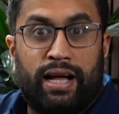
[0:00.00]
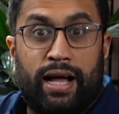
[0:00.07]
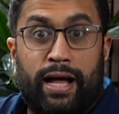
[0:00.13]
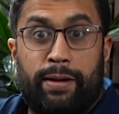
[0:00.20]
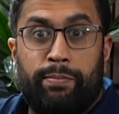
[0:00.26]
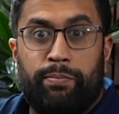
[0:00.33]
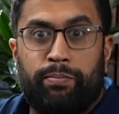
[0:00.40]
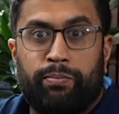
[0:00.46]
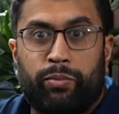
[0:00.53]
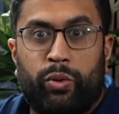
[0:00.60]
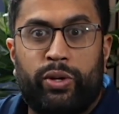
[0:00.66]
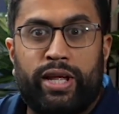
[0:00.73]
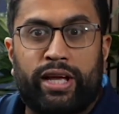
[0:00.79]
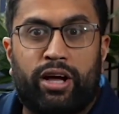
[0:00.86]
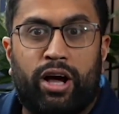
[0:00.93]

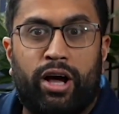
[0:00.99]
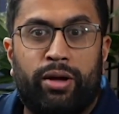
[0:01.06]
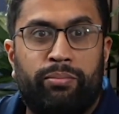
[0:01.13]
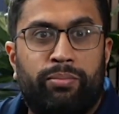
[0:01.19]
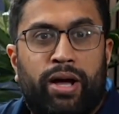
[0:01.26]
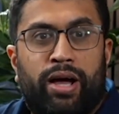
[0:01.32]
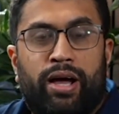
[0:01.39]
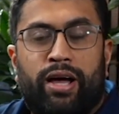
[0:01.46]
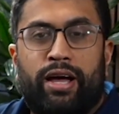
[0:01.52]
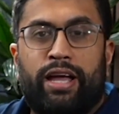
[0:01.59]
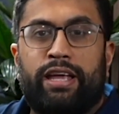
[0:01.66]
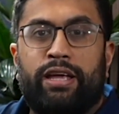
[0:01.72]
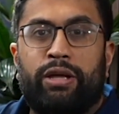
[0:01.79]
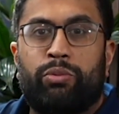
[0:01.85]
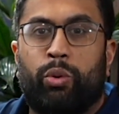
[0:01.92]
Well, Nick, I'm
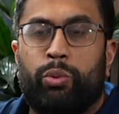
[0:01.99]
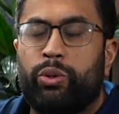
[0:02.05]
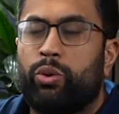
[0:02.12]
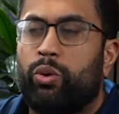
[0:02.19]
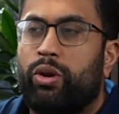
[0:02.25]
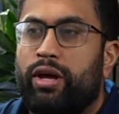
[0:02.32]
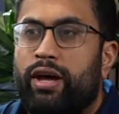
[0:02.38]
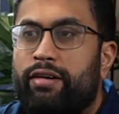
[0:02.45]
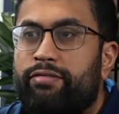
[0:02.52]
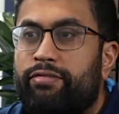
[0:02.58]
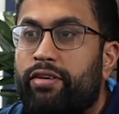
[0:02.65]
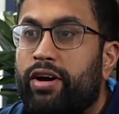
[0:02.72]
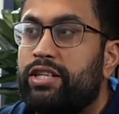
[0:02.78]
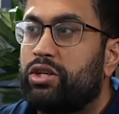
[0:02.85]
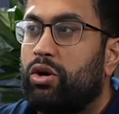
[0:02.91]
what we call a
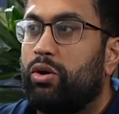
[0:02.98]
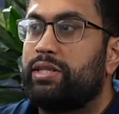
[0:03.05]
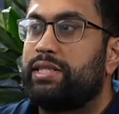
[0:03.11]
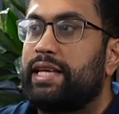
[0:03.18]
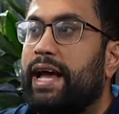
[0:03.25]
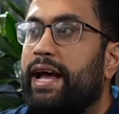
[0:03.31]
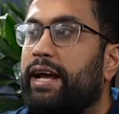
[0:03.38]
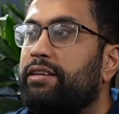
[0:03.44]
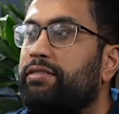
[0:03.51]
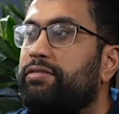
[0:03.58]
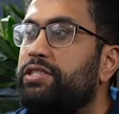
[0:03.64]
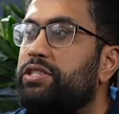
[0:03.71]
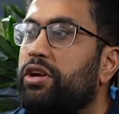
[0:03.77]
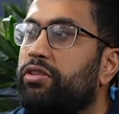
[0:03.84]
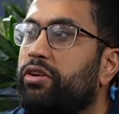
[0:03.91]
first contact
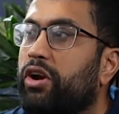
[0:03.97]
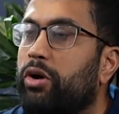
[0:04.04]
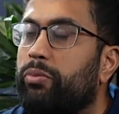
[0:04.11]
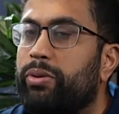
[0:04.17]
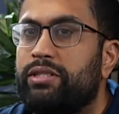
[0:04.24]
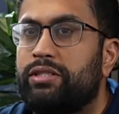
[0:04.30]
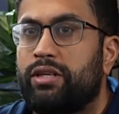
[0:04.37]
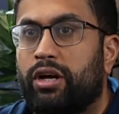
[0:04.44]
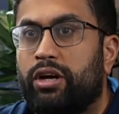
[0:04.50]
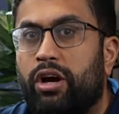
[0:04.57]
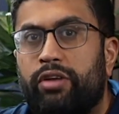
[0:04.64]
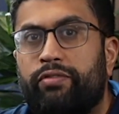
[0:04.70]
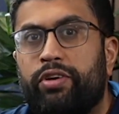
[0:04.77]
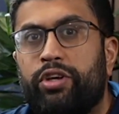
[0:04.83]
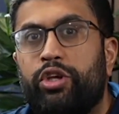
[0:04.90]
physiotherapist,
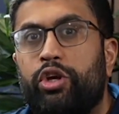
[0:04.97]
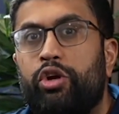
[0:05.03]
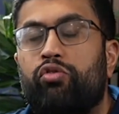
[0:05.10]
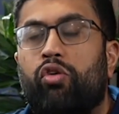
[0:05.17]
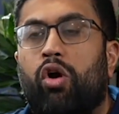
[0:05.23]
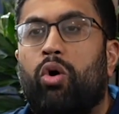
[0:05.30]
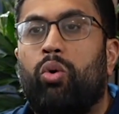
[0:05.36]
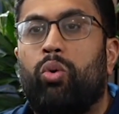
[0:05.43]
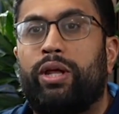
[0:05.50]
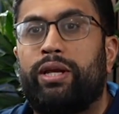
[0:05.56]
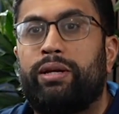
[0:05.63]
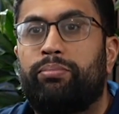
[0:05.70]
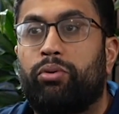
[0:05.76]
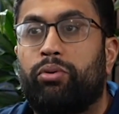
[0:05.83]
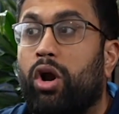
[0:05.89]
kind of a new role
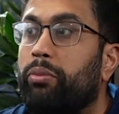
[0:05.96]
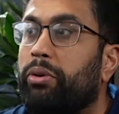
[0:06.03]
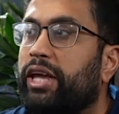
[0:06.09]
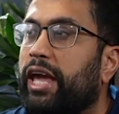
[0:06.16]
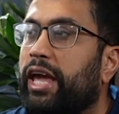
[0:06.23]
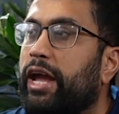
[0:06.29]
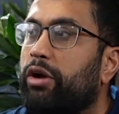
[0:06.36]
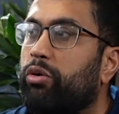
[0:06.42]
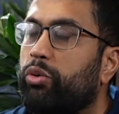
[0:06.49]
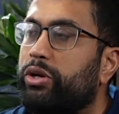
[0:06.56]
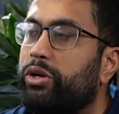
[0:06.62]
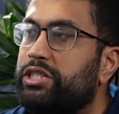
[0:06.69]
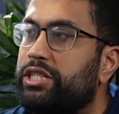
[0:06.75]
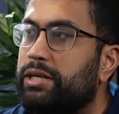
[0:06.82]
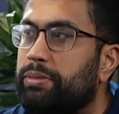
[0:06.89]
in primary care or
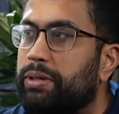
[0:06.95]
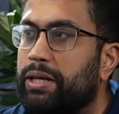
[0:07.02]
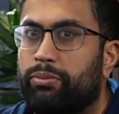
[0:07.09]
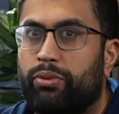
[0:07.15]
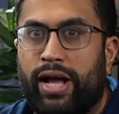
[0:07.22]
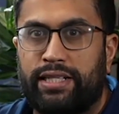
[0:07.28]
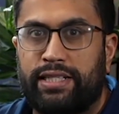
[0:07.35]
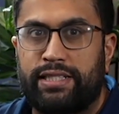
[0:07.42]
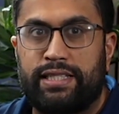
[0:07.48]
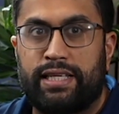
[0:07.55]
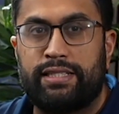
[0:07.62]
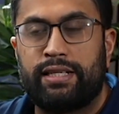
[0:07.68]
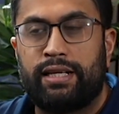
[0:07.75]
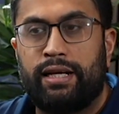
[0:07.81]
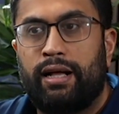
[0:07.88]
in GP
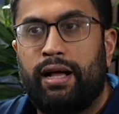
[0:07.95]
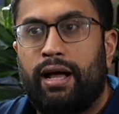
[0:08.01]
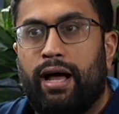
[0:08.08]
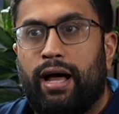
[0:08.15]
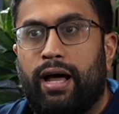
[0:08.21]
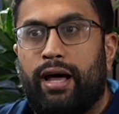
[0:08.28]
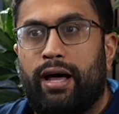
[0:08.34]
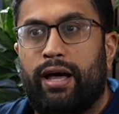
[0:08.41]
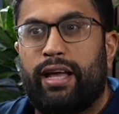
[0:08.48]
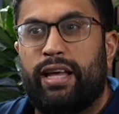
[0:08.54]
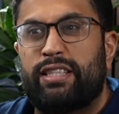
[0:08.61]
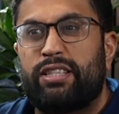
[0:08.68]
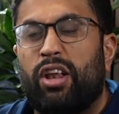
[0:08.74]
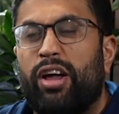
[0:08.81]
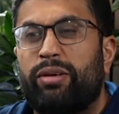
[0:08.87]
practices.
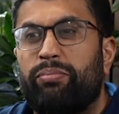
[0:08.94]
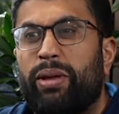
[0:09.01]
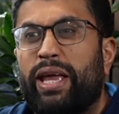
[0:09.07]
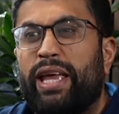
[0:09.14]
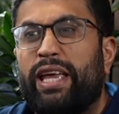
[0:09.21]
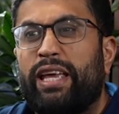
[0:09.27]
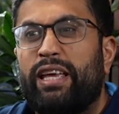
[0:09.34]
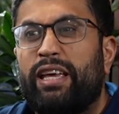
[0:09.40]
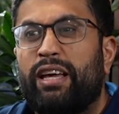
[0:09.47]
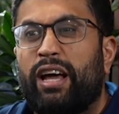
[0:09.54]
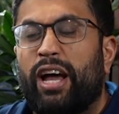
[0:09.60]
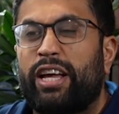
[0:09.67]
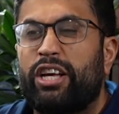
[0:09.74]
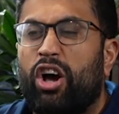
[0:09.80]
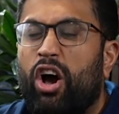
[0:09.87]
It's like being
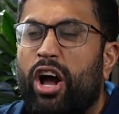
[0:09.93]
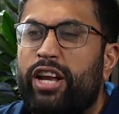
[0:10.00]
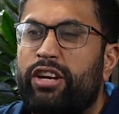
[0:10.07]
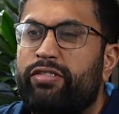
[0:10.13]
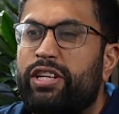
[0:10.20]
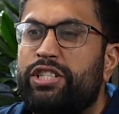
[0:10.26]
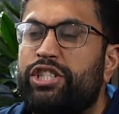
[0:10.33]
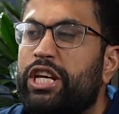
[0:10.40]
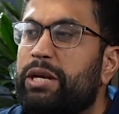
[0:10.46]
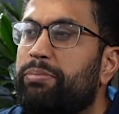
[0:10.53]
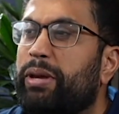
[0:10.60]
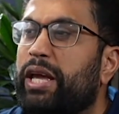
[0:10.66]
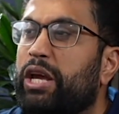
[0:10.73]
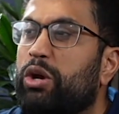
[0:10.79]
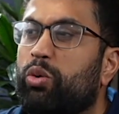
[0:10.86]
a kind of a
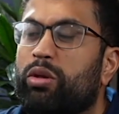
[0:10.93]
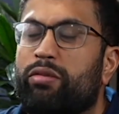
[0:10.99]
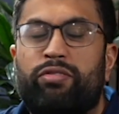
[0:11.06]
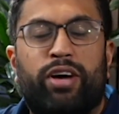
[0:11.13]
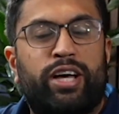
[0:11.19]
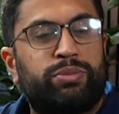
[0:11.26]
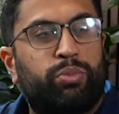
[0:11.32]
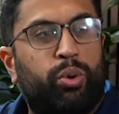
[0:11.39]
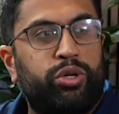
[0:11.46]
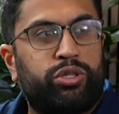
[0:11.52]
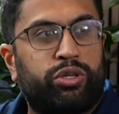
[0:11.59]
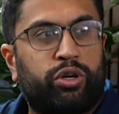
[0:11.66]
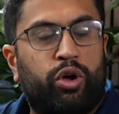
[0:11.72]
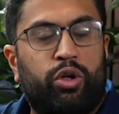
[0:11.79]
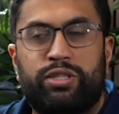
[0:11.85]
GP or the first point
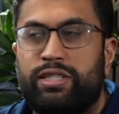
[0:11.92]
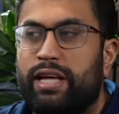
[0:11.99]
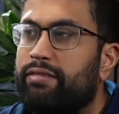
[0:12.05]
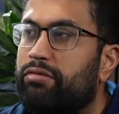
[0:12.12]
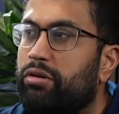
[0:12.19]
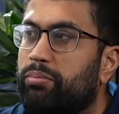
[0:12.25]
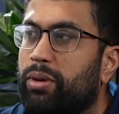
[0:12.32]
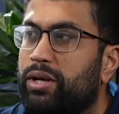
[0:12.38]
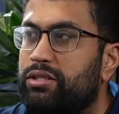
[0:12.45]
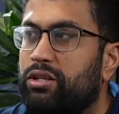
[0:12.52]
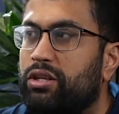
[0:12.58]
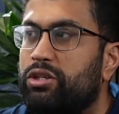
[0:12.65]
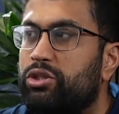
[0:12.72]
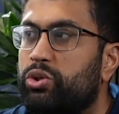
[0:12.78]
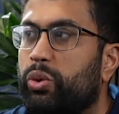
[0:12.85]
of contact for
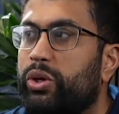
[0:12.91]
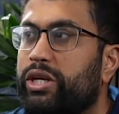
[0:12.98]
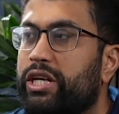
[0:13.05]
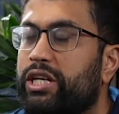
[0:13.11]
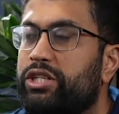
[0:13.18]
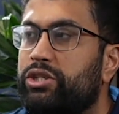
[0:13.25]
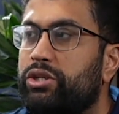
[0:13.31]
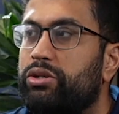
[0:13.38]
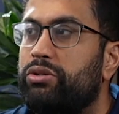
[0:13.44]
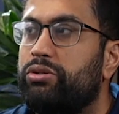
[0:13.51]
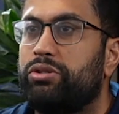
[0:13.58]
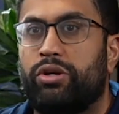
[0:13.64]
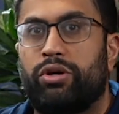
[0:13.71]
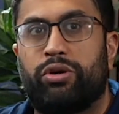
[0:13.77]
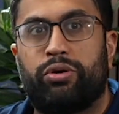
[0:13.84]
muscle and joint
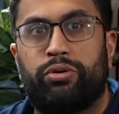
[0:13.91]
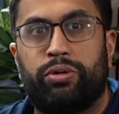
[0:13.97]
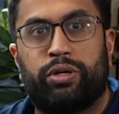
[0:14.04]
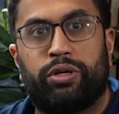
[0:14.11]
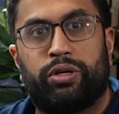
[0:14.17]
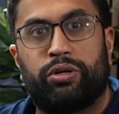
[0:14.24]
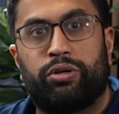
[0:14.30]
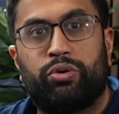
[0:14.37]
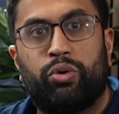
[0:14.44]
issues. So you can